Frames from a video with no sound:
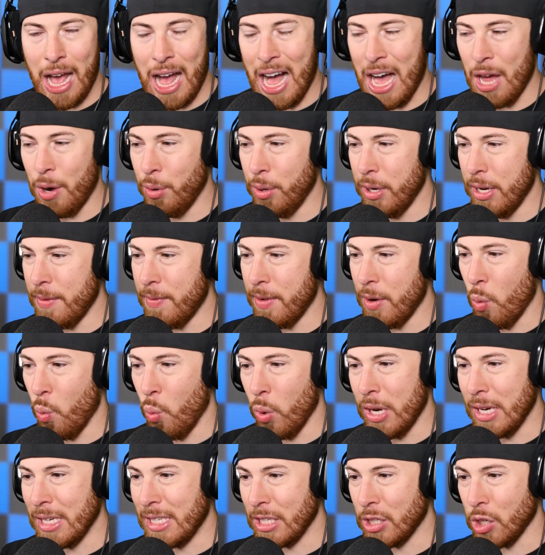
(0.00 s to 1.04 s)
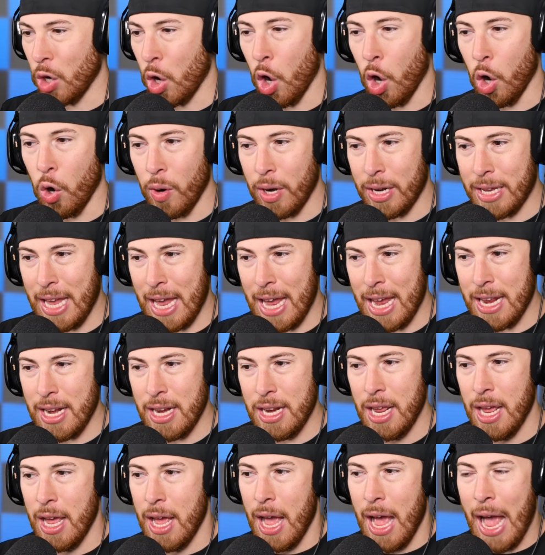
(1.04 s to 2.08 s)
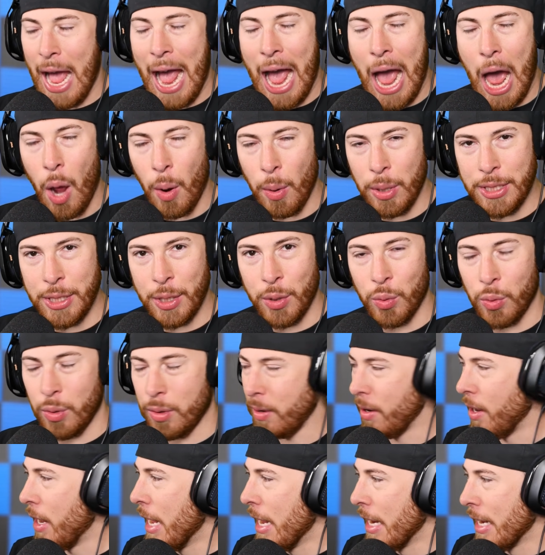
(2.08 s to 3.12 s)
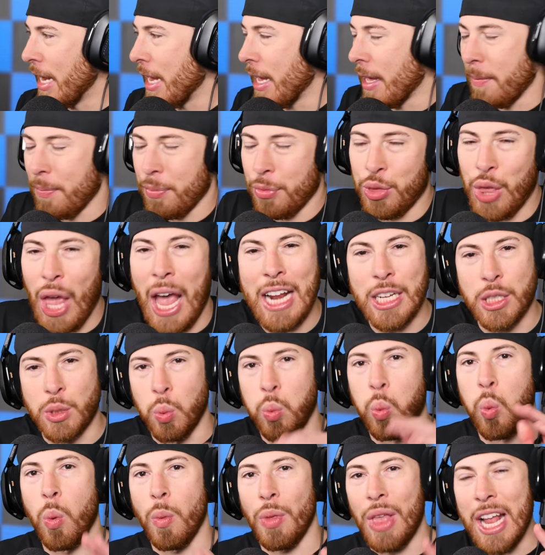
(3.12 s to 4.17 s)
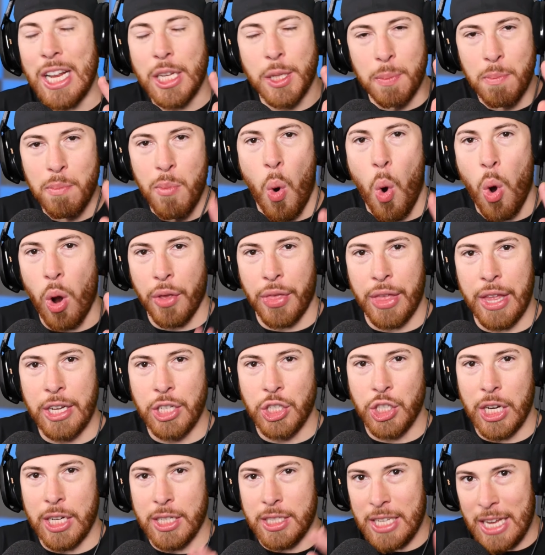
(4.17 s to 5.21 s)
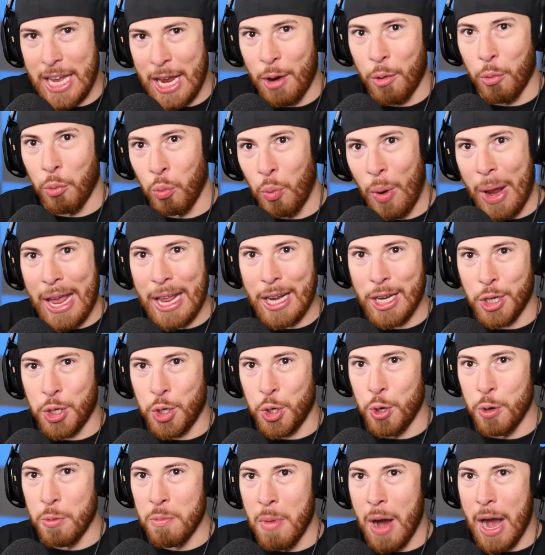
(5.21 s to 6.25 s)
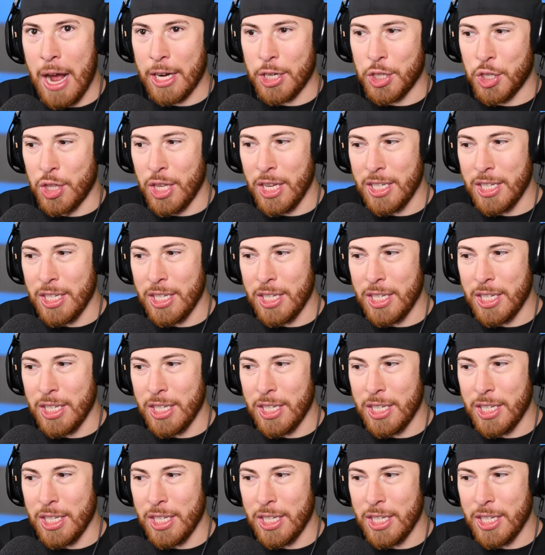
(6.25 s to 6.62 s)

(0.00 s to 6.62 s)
I don't even, what is this, a hurricane? How does it, like, that's, that's more than just it rained too much.